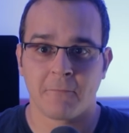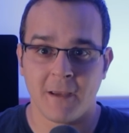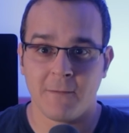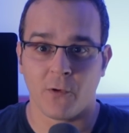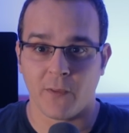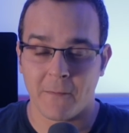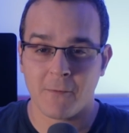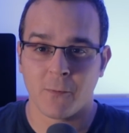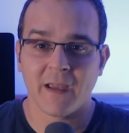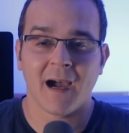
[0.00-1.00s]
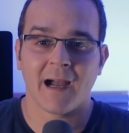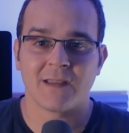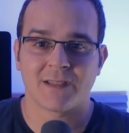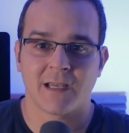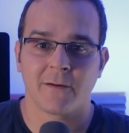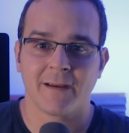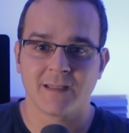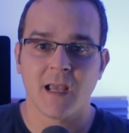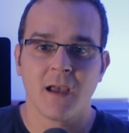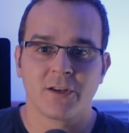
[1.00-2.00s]
people, the people behind the
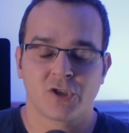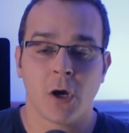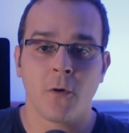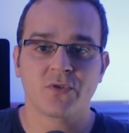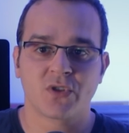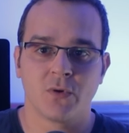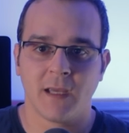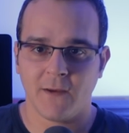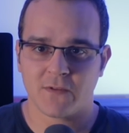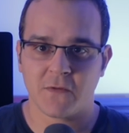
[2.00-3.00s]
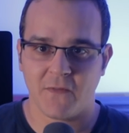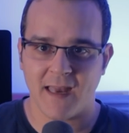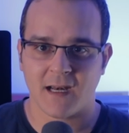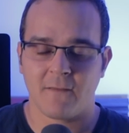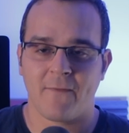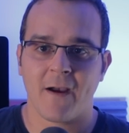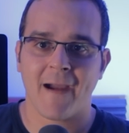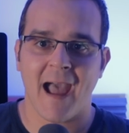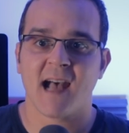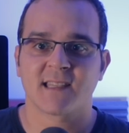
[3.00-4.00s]
series, chose to give to Vanity
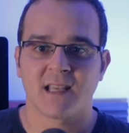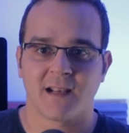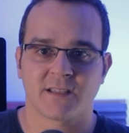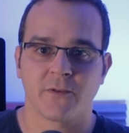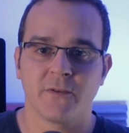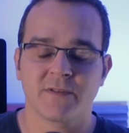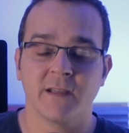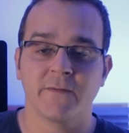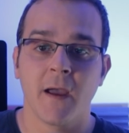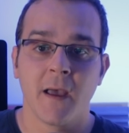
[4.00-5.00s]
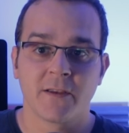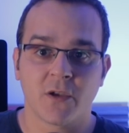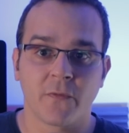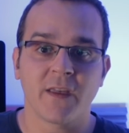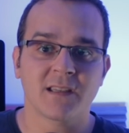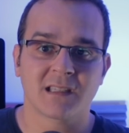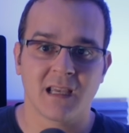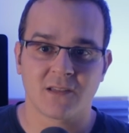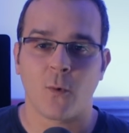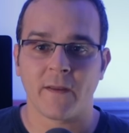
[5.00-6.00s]
Fair as an exclusive. So this
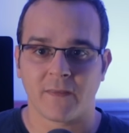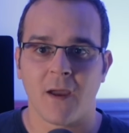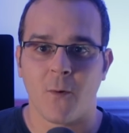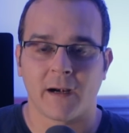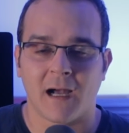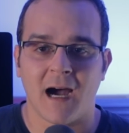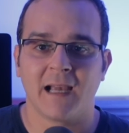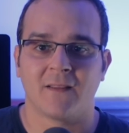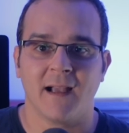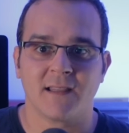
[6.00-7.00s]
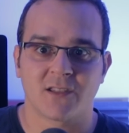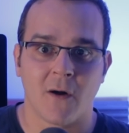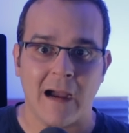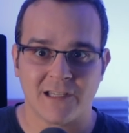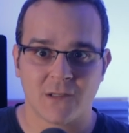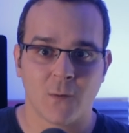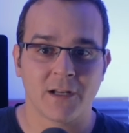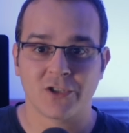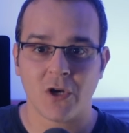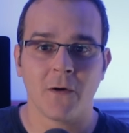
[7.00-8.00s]
is what they want to highlight. So I just want
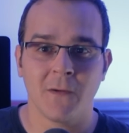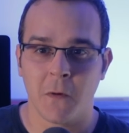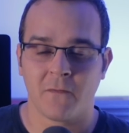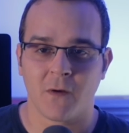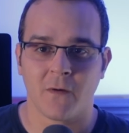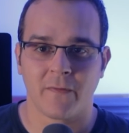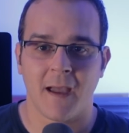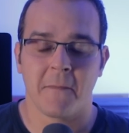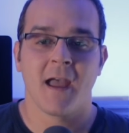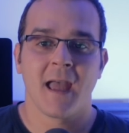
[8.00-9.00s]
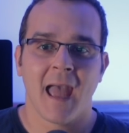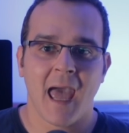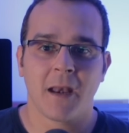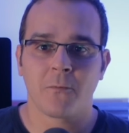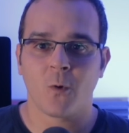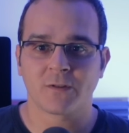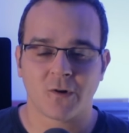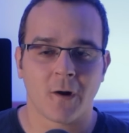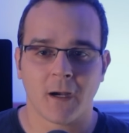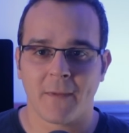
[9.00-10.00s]
to show you a few of them and we'll
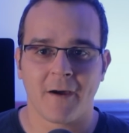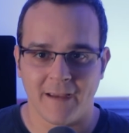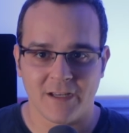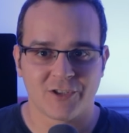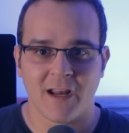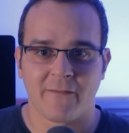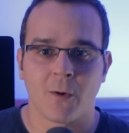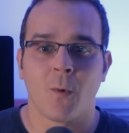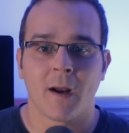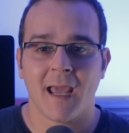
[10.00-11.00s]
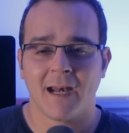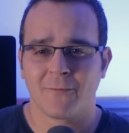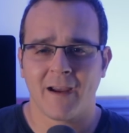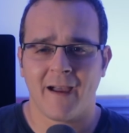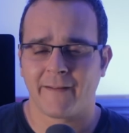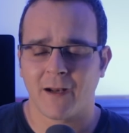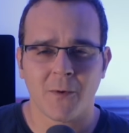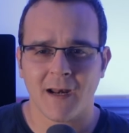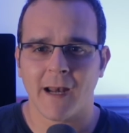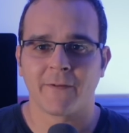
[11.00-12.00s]
talk about each and every one. And in reality,
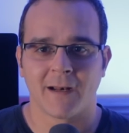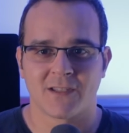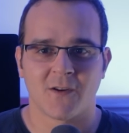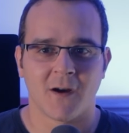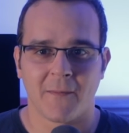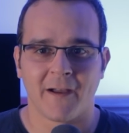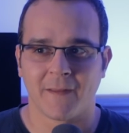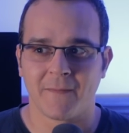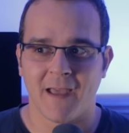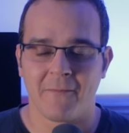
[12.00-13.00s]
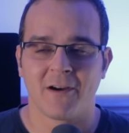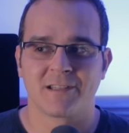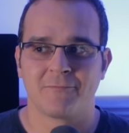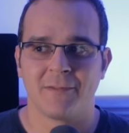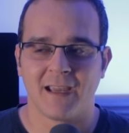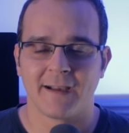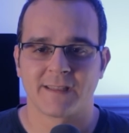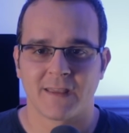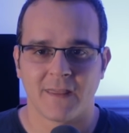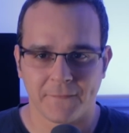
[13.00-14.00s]
we're not even going to talk about them that much
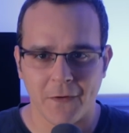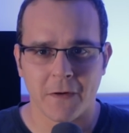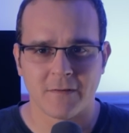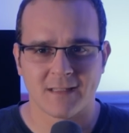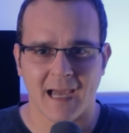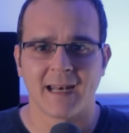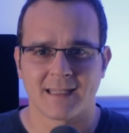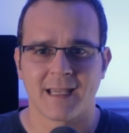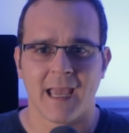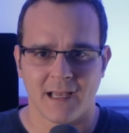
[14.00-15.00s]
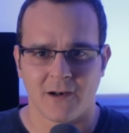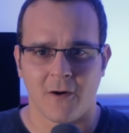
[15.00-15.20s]
because the photos kind of say it